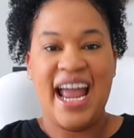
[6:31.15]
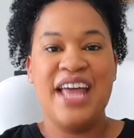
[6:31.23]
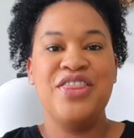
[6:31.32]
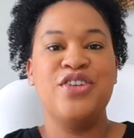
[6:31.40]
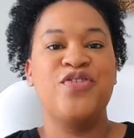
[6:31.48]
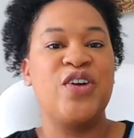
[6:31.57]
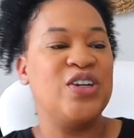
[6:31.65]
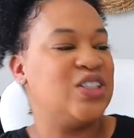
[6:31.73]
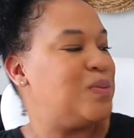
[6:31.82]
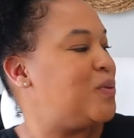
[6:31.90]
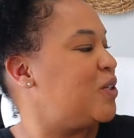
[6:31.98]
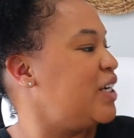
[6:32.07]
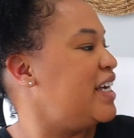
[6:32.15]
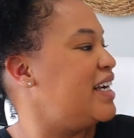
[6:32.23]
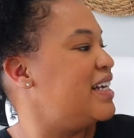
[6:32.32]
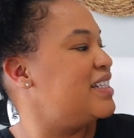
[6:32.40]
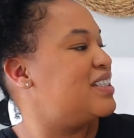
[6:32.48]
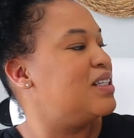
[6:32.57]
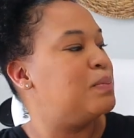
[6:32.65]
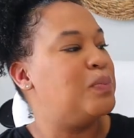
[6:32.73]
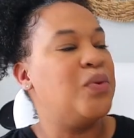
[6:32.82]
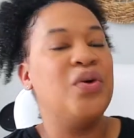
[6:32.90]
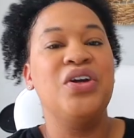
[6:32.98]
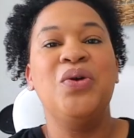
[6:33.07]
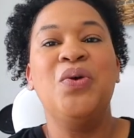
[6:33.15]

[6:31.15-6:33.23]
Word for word: And the first book is The Boy